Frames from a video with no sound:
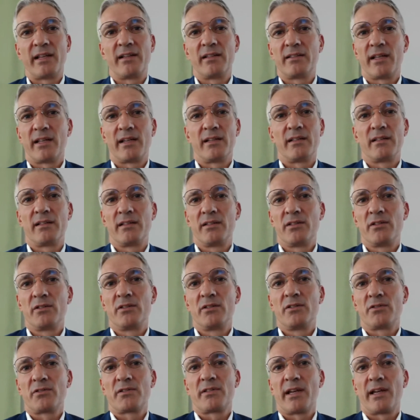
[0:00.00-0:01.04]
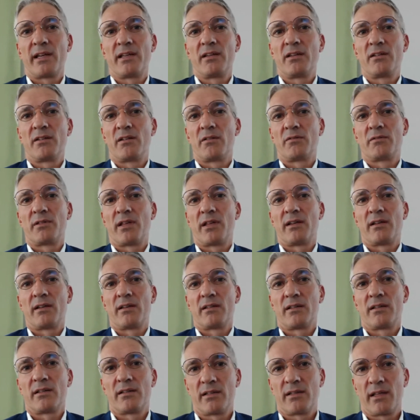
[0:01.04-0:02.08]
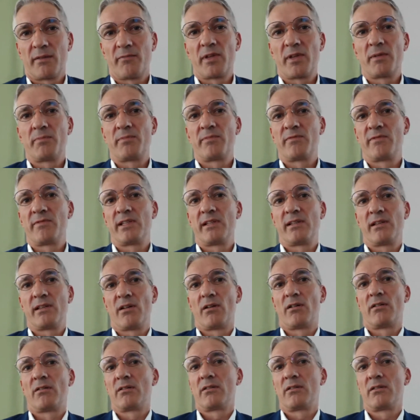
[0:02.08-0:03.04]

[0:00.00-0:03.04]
then you're saying, you know, that we